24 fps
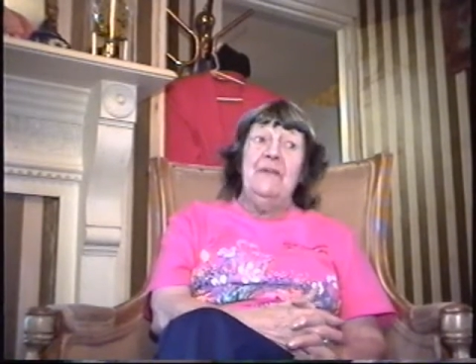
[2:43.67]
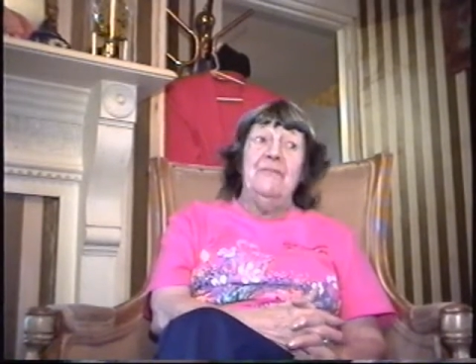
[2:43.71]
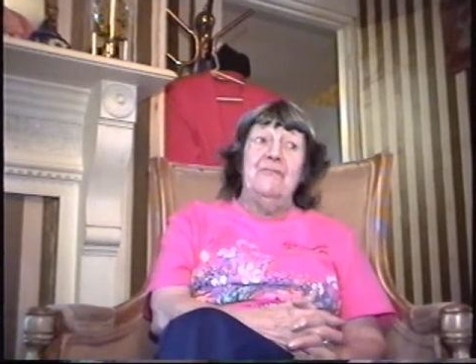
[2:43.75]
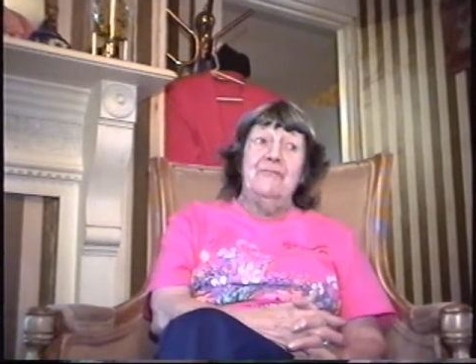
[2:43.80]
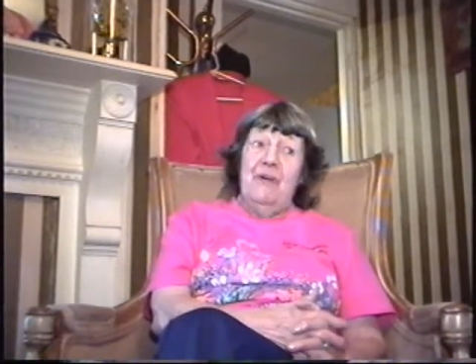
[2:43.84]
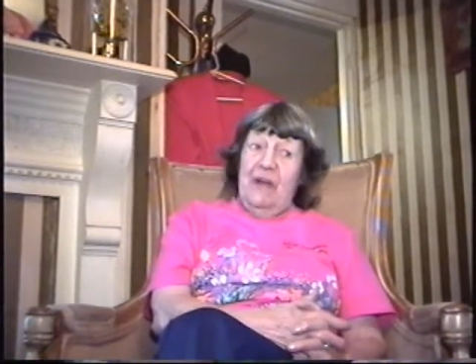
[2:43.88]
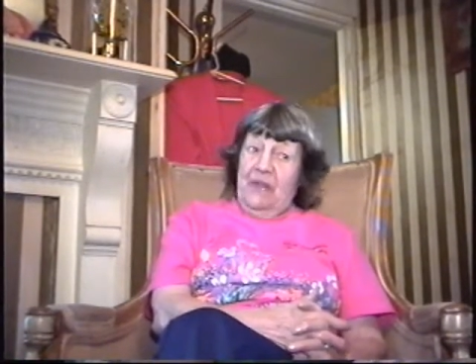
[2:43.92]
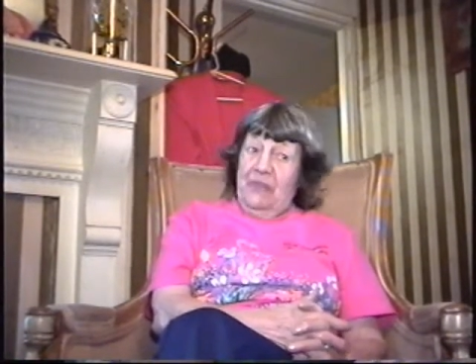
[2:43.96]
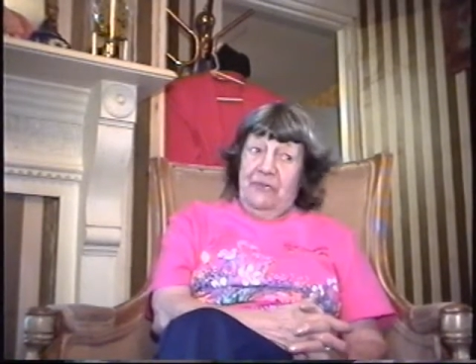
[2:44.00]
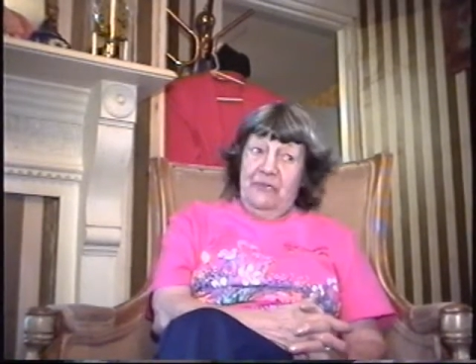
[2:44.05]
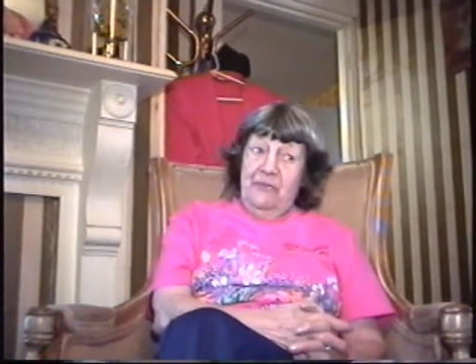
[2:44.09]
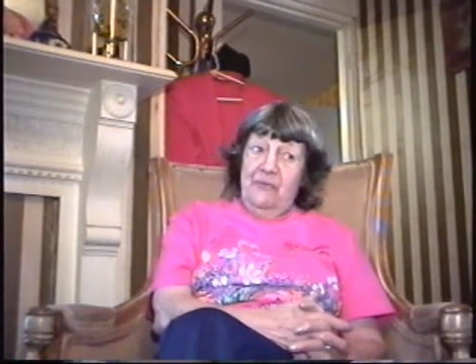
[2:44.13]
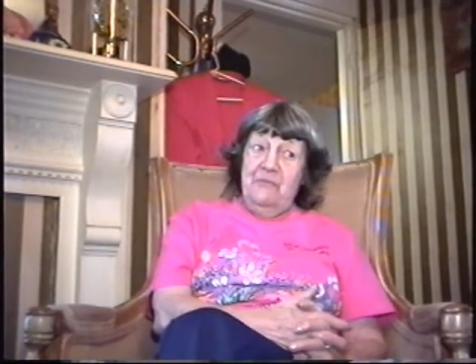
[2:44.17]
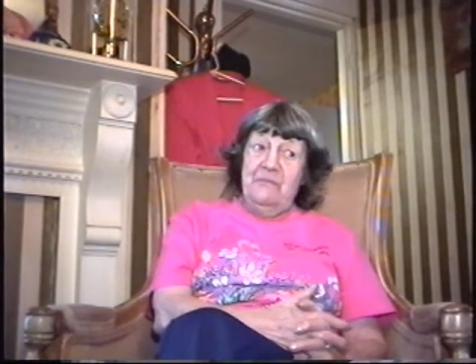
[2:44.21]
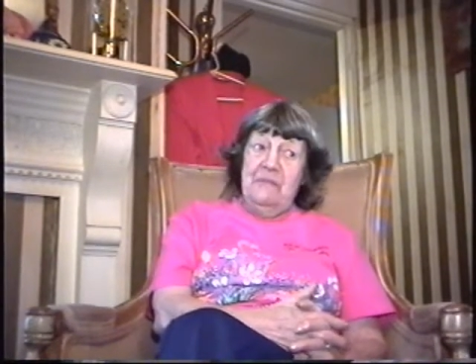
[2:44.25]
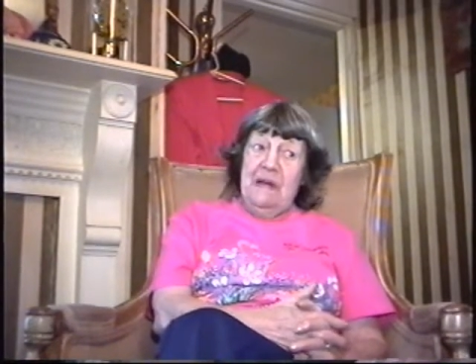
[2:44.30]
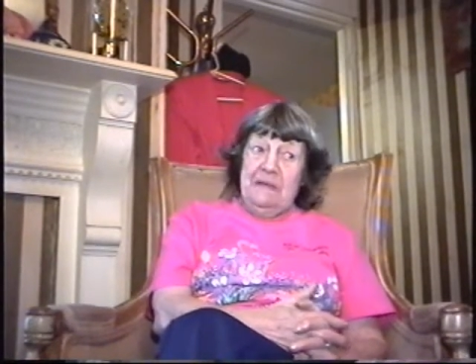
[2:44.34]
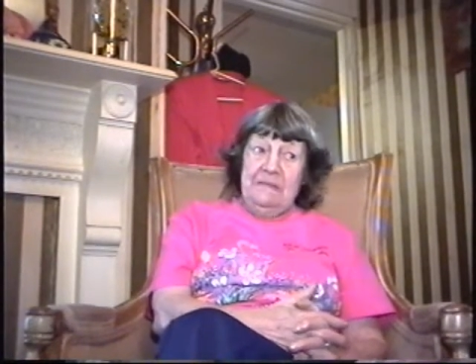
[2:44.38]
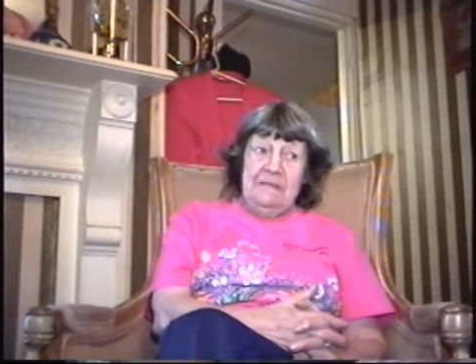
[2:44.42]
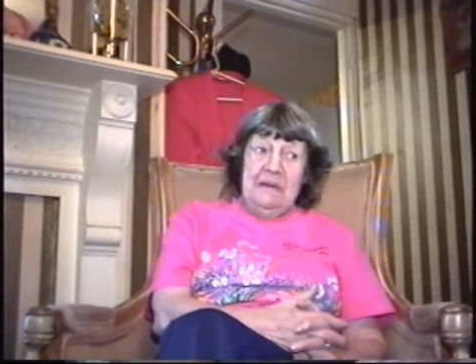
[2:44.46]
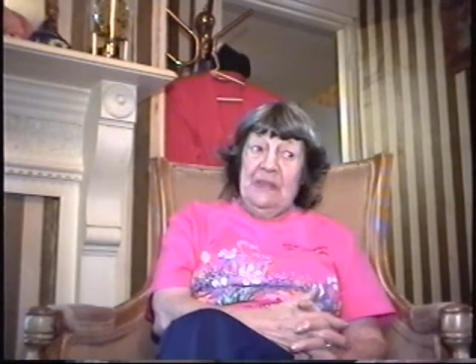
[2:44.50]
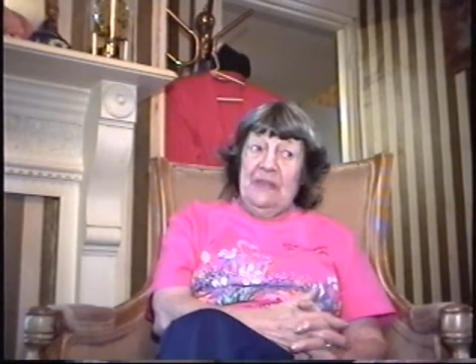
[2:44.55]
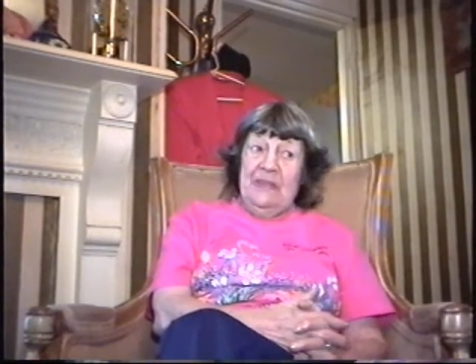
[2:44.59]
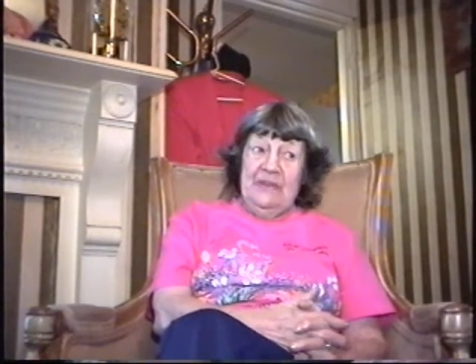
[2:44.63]
have run through
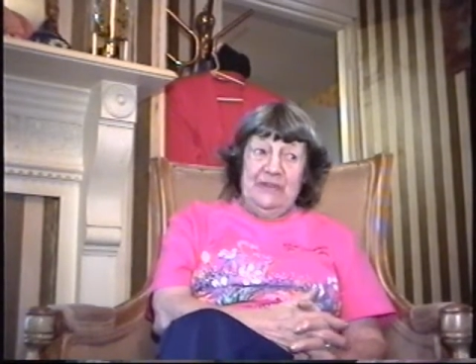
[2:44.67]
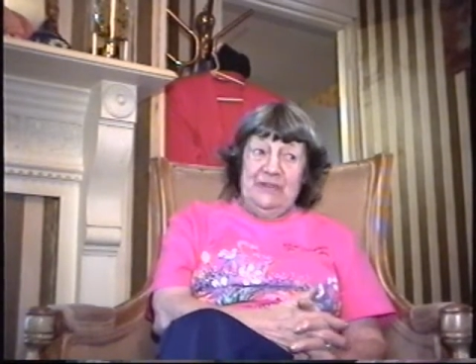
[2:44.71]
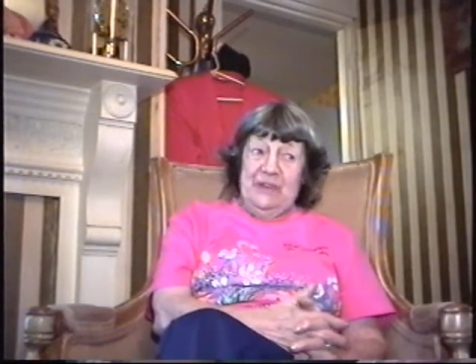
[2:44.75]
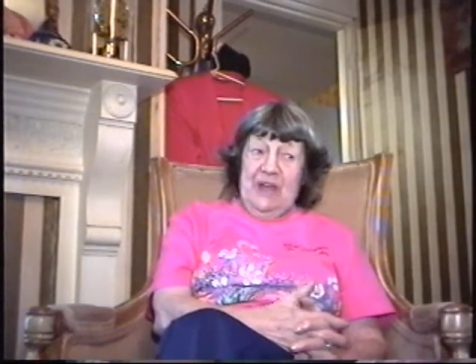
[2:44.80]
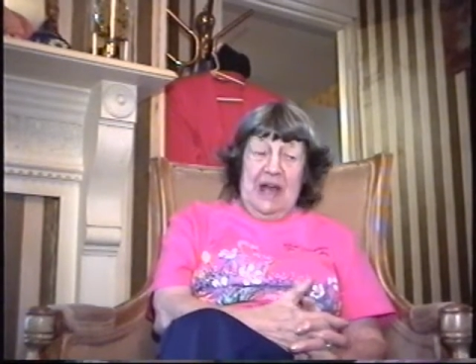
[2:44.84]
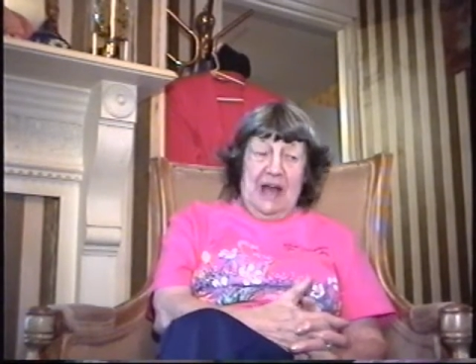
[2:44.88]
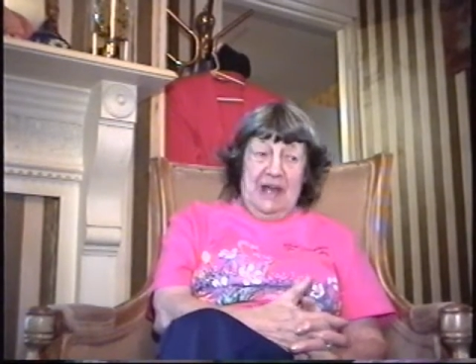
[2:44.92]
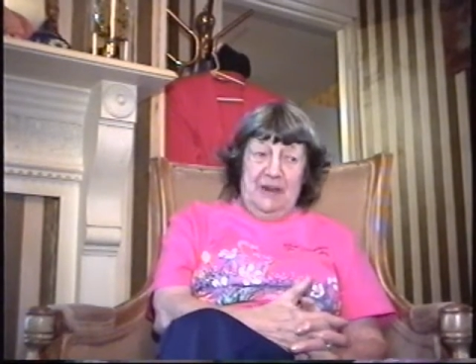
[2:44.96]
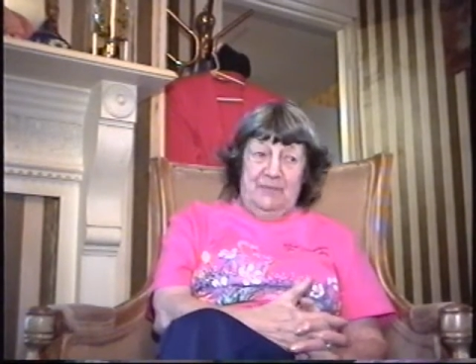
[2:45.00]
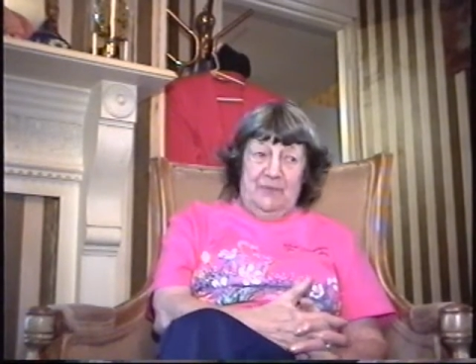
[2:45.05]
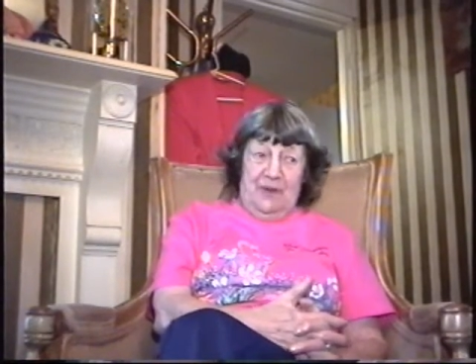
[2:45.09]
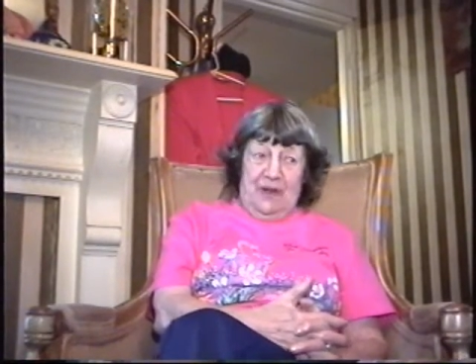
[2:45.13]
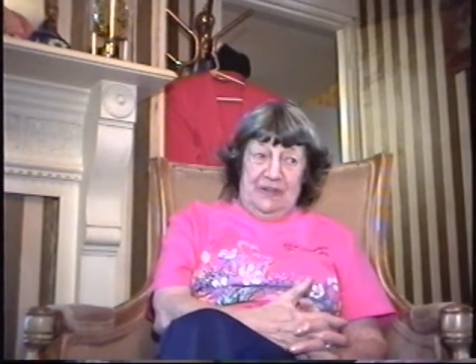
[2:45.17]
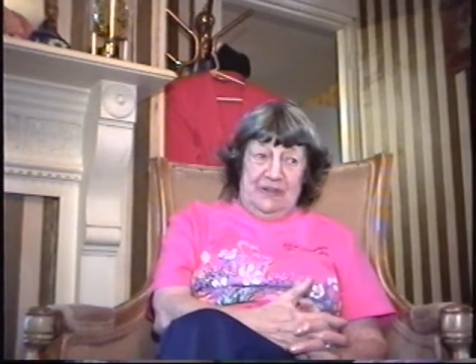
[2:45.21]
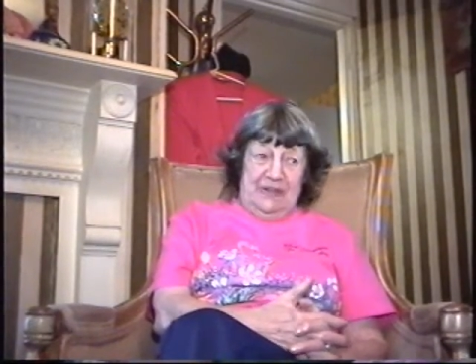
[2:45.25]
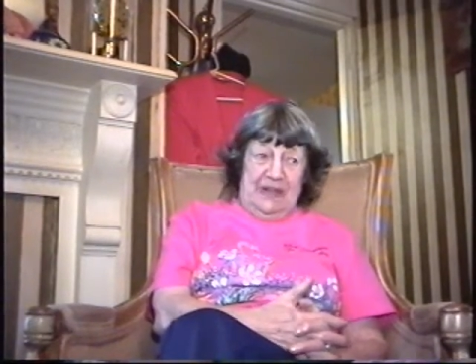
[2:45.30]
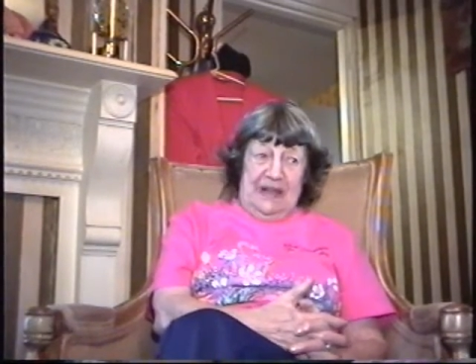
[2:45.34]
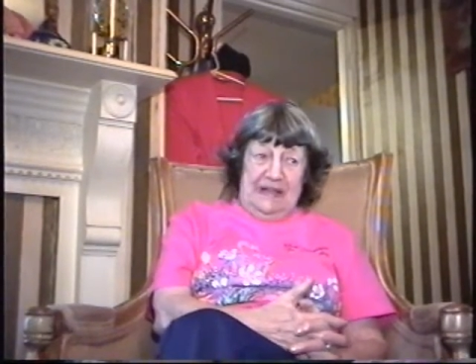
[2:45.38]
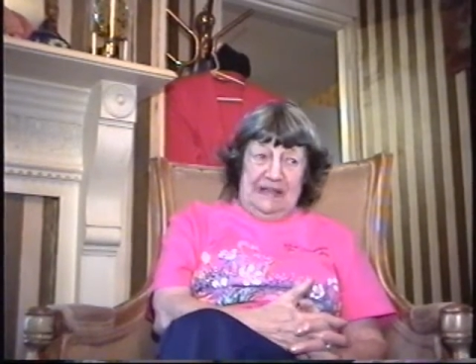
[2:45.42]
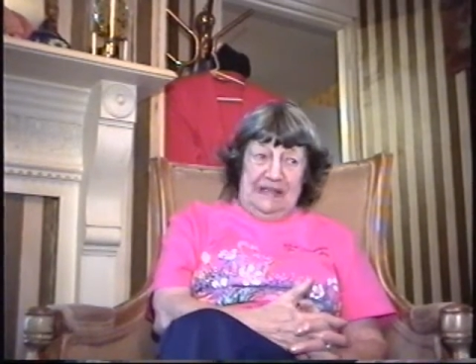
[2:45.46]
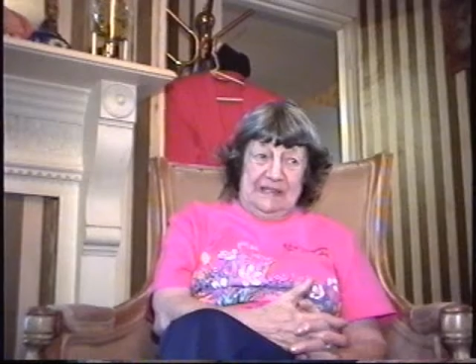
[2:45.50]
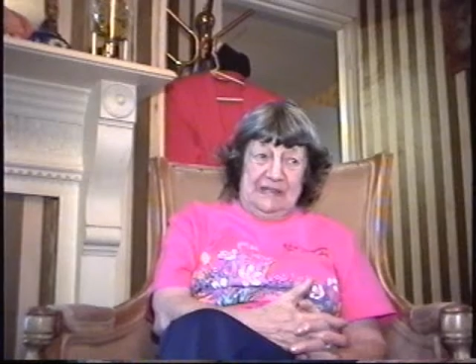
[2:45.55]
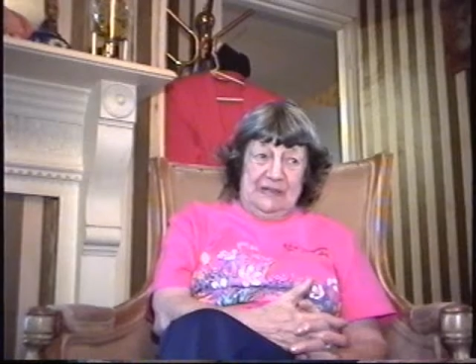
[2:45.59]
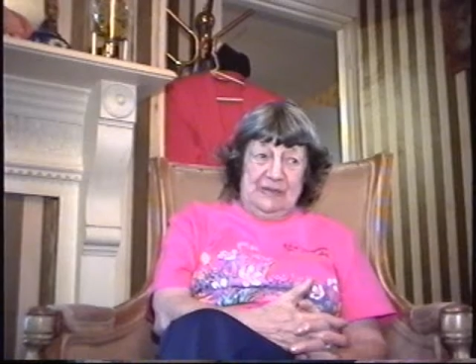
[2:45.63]
my mother's yard one
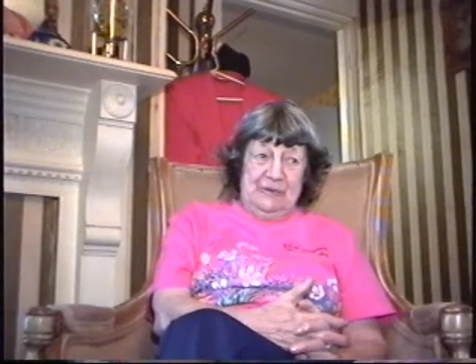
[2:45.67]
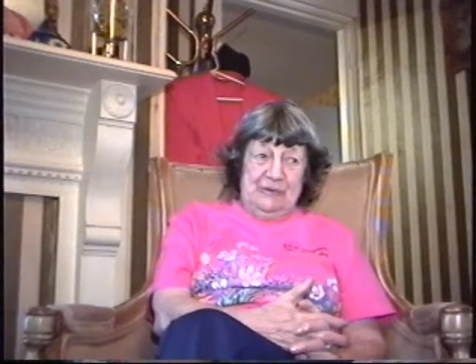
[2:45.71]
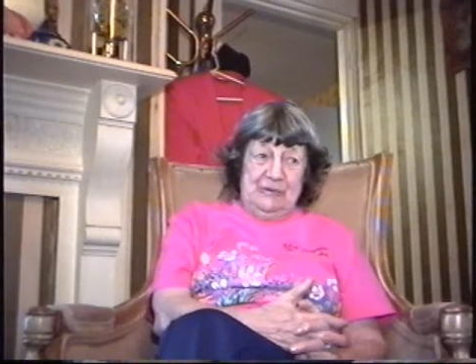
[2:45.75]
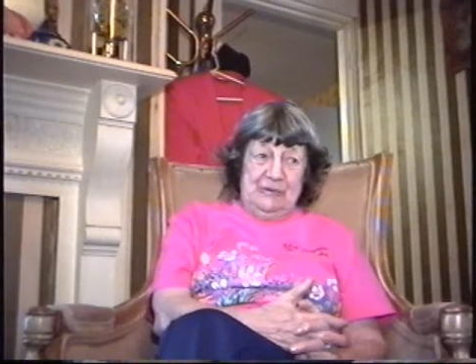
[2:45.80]
night.